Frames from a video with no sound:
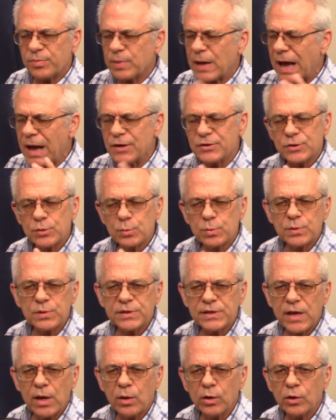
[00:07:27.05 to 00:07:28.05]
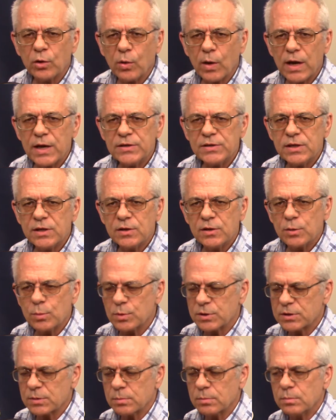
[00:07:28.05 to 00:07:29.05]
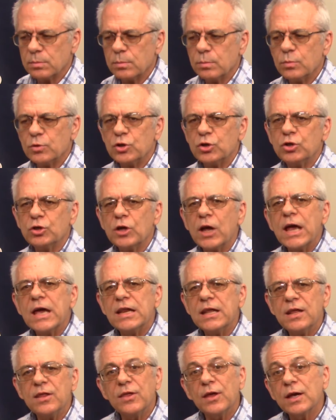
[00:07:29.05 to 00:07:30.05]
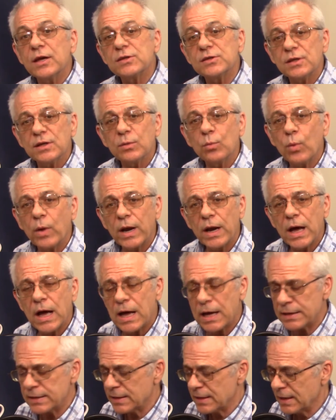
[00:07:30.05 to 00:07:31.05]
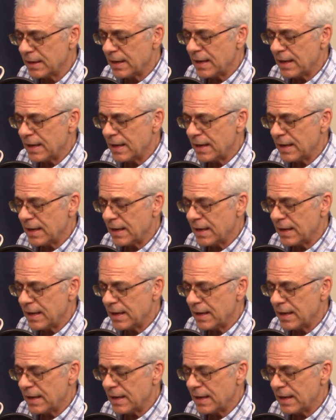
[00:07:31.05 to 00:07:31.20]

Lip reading: Houses were selling crazy, and there were some shady things that went on.